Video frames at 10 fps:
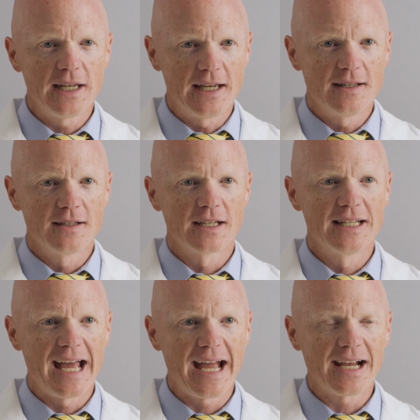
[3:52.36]
eat
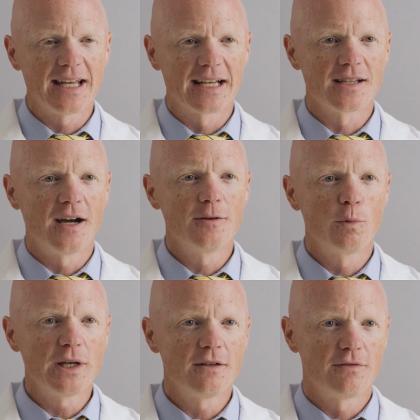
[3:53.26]
can act as
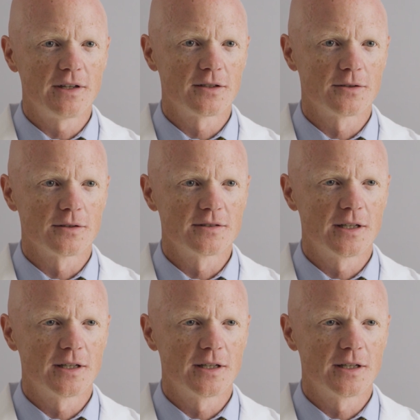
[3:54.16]
unwitting vehicles